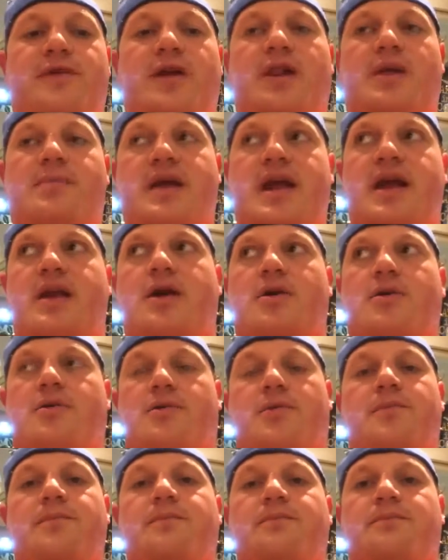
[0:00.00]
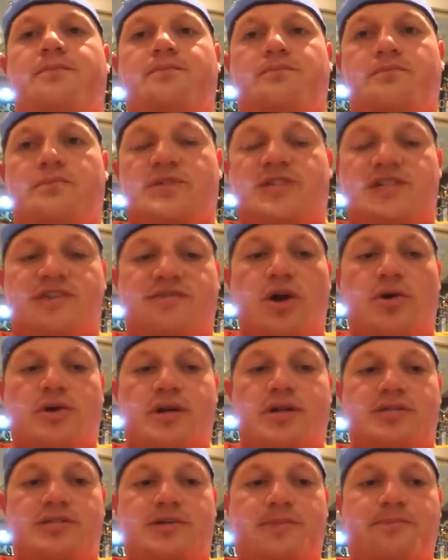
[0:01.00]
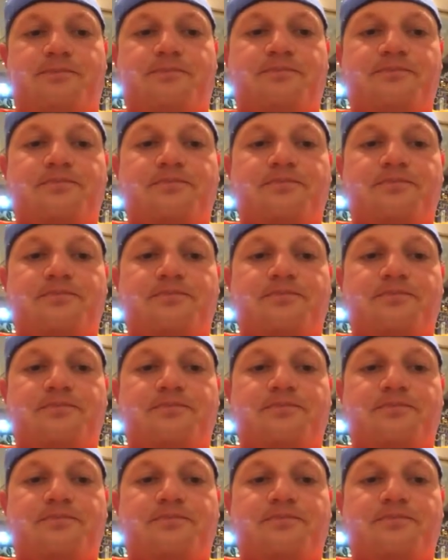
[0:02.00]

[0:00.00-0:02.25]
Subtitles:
Filipino civilians.